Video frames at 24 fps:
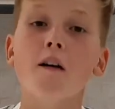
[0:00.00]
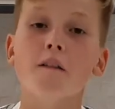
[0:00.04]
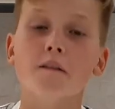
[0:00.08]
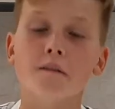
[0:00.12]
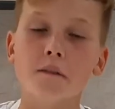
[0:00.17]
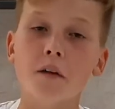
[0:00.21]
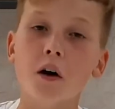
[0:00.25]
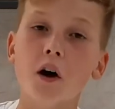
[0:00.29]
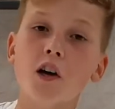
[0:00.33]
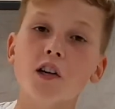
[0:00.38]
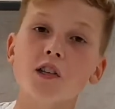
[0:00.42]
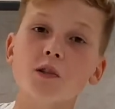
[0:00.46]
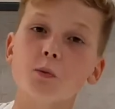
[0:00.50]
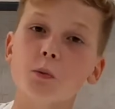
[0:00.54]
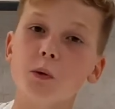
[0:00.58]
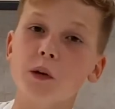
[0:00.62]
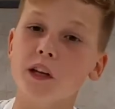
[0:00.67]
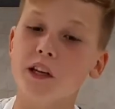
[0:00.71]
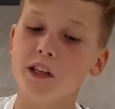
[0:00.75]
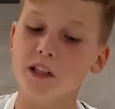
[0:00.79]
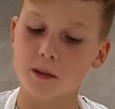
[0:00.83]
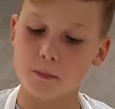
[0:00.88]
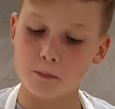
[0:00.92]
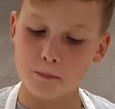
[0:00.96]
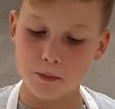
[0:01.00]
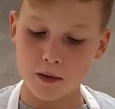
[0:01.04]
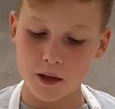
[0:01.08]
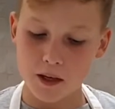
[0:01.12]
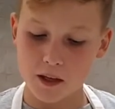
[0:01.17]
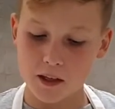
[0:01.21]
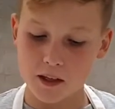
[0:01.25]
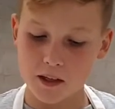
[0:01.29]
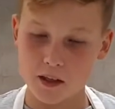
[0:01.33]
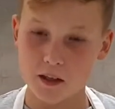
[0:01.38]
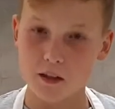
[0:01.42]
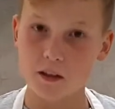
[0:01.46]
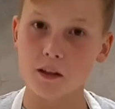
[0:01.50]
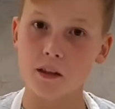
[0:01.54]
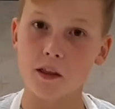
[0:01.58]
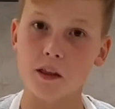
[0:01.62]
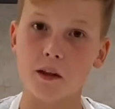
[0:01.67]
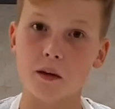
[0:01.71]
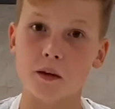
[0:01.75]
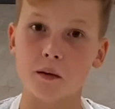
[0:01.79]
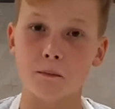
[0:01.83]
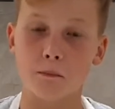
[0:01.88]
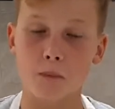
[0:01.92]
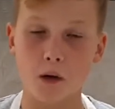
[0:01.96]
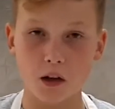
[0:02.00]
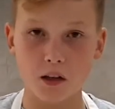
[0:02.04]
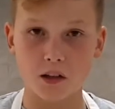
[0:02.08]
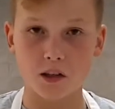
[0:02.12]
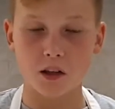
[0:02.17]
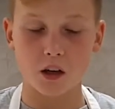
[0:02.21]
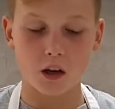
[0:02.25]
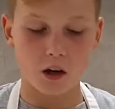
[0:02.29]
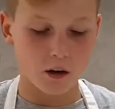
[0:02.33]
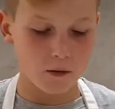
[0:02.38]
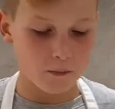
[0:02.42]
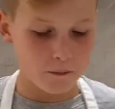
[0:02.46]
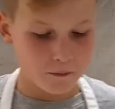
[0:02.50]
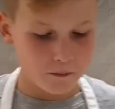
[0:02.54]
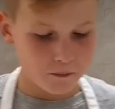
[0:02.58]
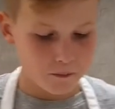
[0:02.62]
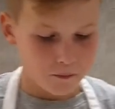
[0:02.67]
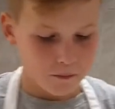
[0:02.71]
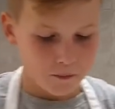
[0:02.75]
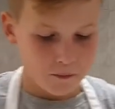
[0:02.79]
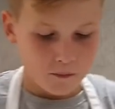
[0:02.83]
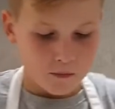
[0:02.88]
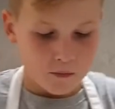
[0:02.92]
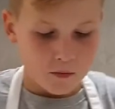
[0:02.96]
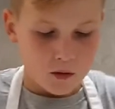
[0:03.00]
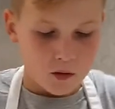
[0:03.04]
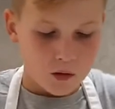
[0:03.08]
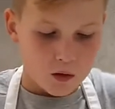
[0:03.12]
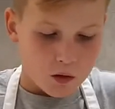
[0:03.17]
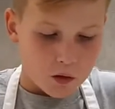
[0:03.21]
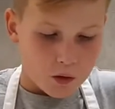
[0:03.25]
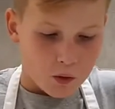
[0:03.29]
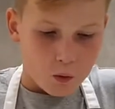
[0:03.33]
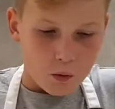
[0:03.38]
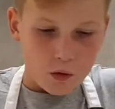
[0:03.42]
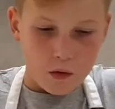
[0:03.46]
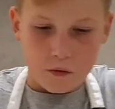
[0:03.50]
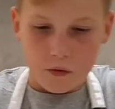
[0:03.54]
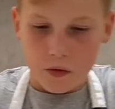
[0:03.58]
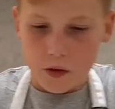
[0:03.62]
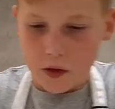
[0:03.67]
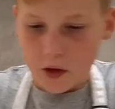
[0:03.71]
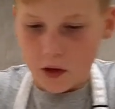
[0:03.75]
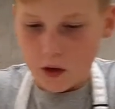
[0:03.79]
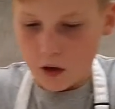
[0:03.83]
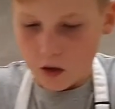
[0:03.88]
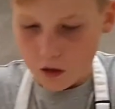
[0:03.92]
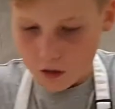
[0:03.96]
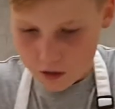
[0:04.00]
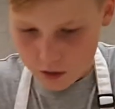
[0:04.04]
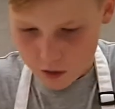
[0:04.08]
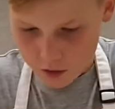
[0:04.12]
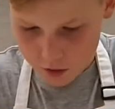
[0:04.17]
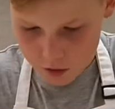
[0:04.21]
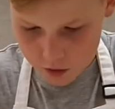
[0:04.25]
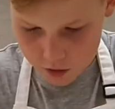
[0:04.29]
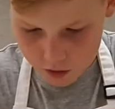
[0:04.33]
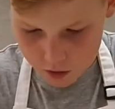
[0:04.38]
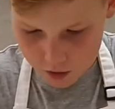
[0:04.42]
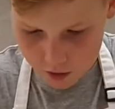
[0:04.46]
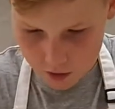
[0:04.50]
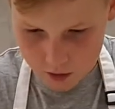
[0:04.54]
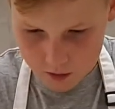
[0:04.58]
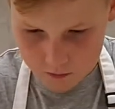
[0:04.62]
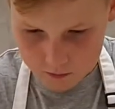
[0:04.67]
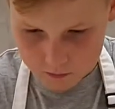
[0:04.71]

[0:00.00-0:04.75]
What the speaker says: First, we need to beat the butter with the caster sugar.